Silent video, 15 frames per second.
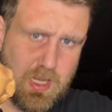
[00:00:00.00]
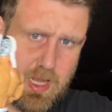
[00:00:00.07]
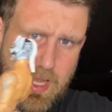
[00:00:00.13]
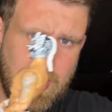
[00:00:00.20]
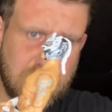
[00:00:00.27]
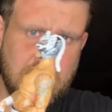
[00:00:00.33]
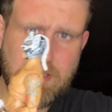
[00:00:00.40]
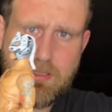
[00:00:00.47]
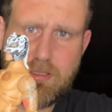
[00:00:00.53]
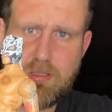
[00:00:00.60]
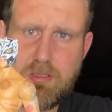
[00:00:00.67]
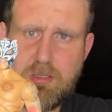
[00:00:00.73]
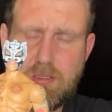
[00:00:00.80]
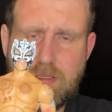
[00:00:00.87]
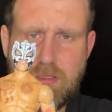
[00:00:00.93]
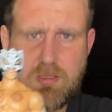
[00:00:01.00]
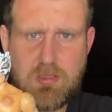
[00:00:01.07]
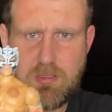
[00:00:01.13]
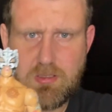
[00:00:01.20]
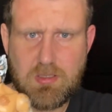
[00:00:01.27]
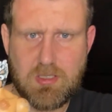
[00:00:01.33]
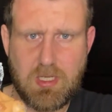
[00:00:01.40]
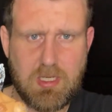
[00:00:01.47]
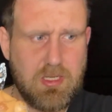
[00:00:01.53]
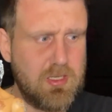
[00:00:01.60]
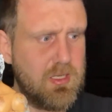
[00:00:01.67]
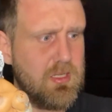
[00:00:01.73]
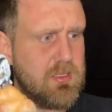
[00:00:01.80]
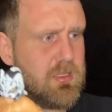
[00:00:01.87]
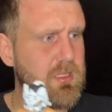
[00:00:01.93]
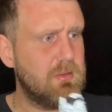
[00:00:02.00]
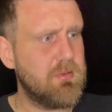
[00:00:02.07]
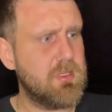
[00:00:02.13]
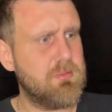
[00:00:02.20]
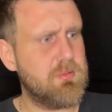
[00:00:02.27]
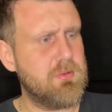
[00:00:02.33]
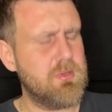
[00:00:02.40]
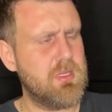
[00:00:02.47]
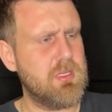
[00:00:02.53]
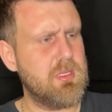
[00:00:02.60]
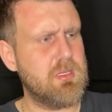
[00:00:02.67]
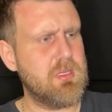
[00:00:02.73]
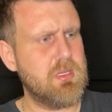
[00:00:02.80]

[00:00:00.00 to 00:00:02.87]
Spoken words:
Hasn't taken into WWE